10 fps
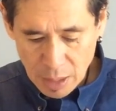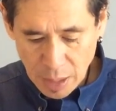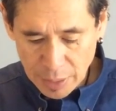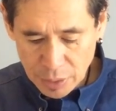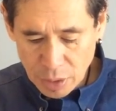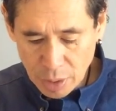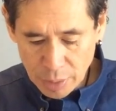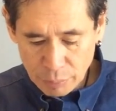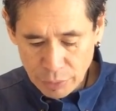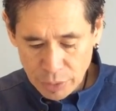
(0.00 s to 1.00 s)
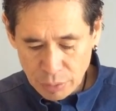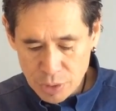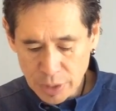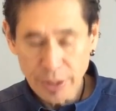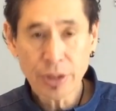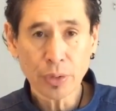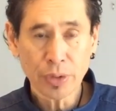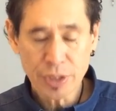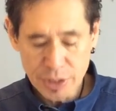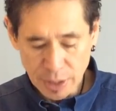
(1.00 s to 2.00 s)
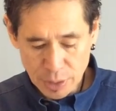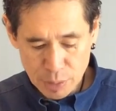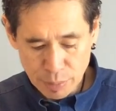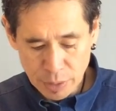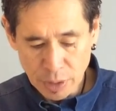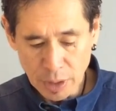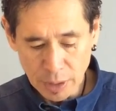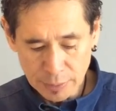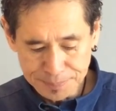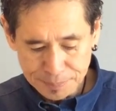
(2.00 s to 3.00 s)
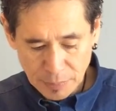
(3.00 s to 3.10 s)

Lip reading: On a card with usually 30 cells per card.